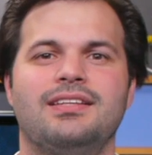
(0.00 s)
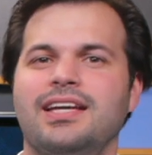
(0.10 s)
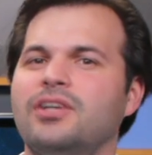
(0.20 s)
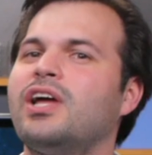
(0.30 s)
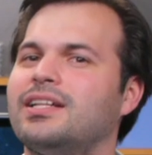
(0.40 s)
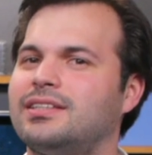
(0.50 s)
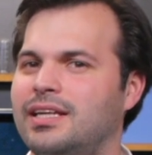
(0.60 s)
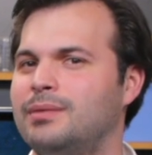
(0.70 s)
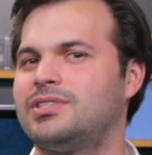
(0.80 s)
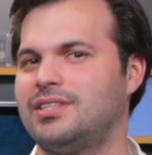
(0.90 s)
The internet
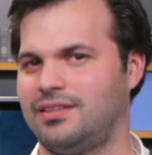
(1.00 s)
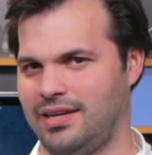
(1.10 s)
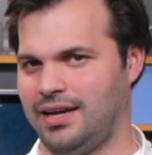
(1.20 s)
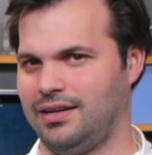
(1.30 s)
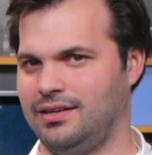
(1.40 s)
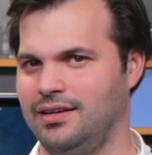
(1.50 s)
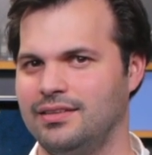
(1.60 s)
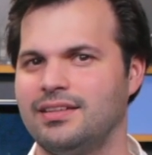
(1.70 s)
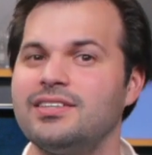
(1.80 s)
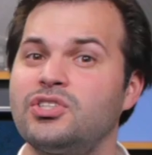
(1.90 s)
seems to think
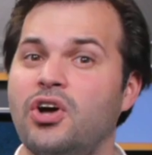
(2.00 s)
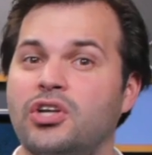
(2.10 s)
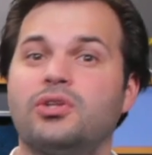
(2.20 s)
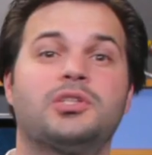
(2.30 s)
that this article